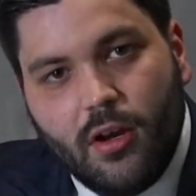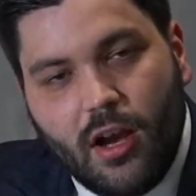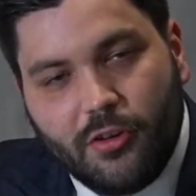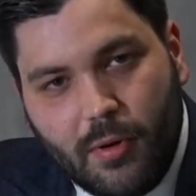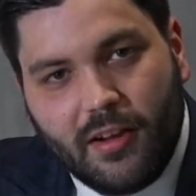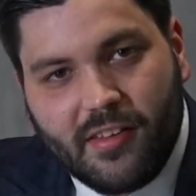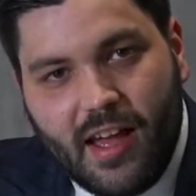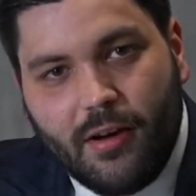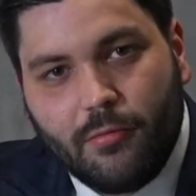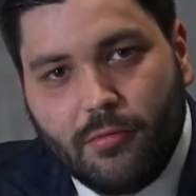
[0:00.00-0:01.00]
As well as
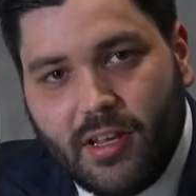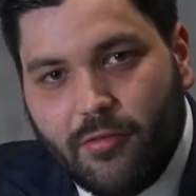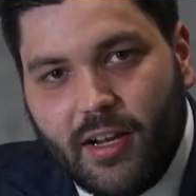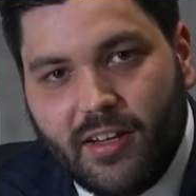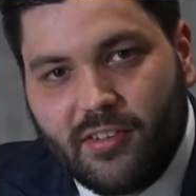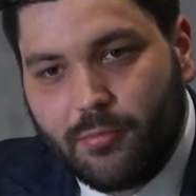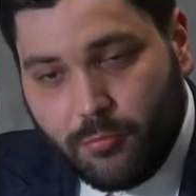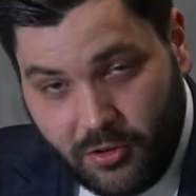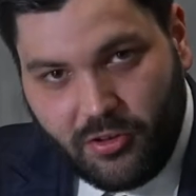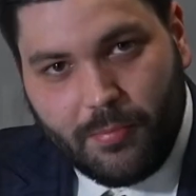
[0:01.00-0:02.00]
that, they released,
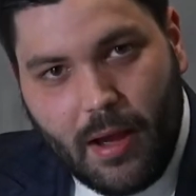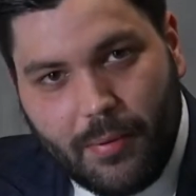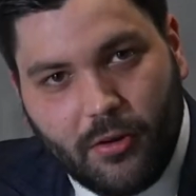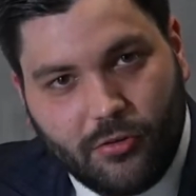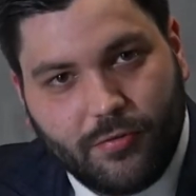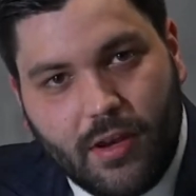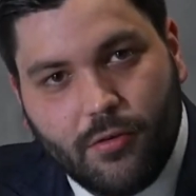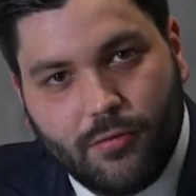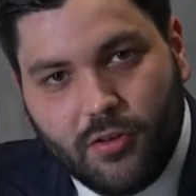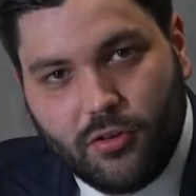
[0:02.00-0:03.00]
which is my personal
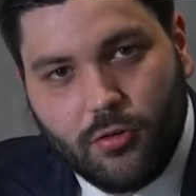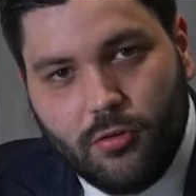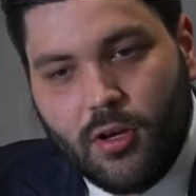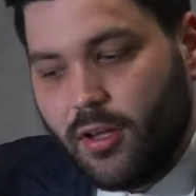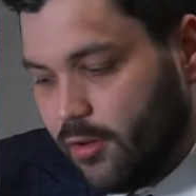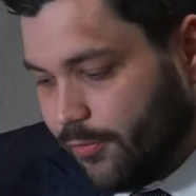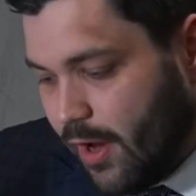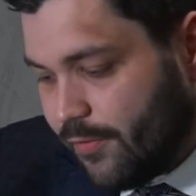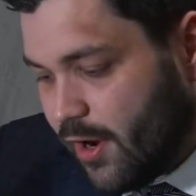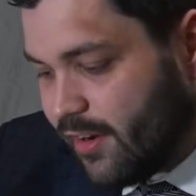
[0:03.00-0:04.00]
favourite of the two, the
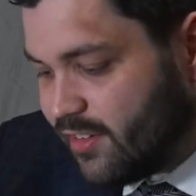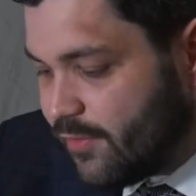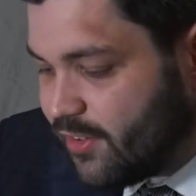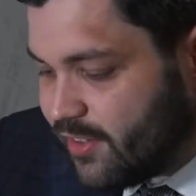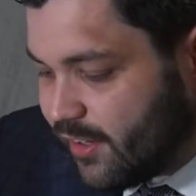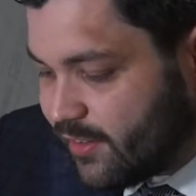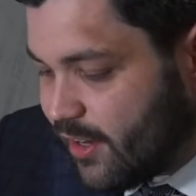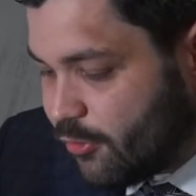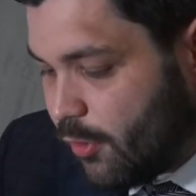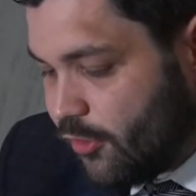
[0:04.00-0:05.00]

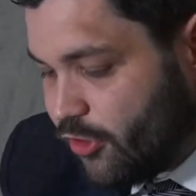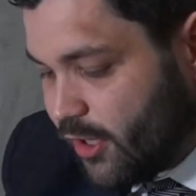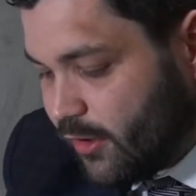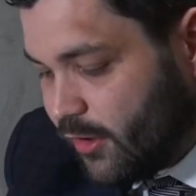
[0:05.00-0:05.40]
5976/1G.